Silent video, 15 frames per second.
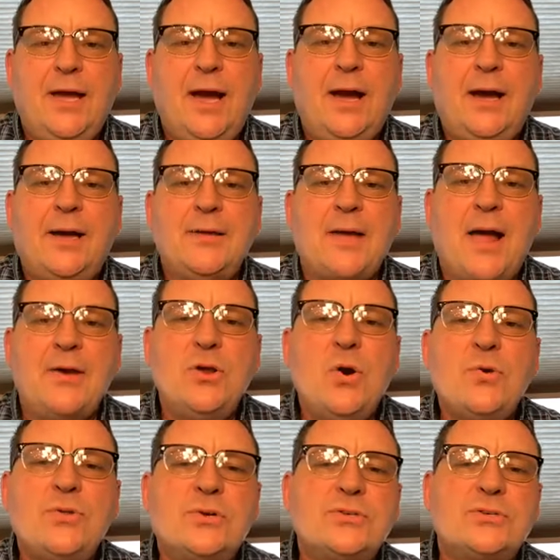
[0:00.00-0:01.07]
Uh, I
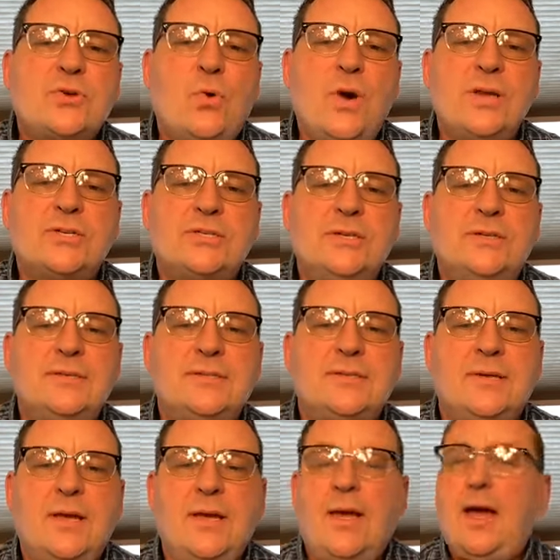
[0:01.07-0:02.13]
know there's
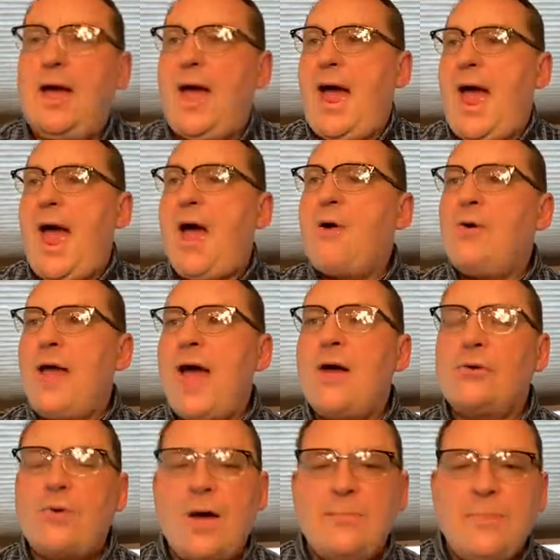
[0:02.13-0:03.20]
questions how, how
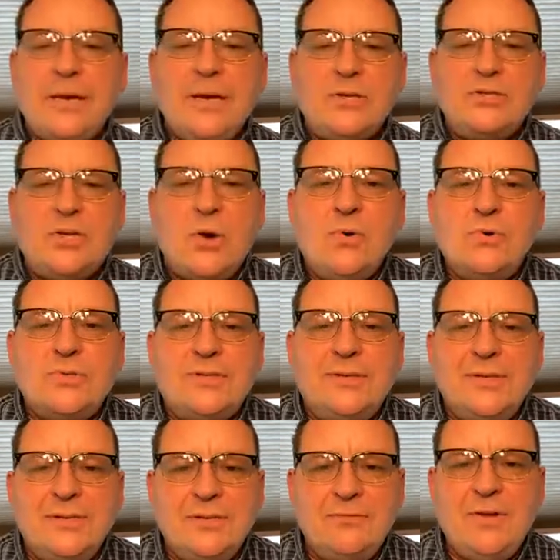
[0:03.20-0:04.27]
do I be a
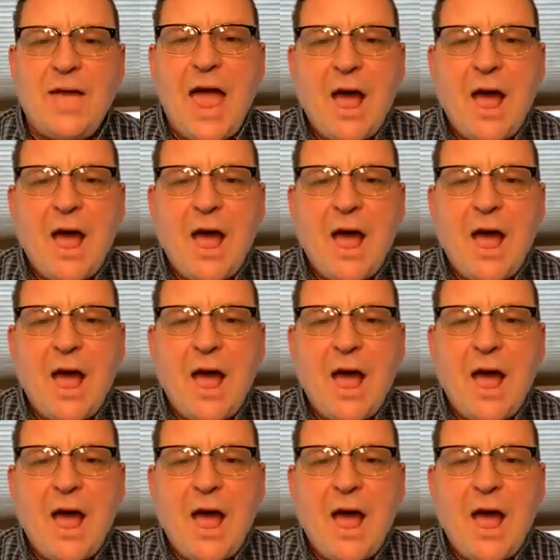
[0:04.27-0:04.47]
chosen individual?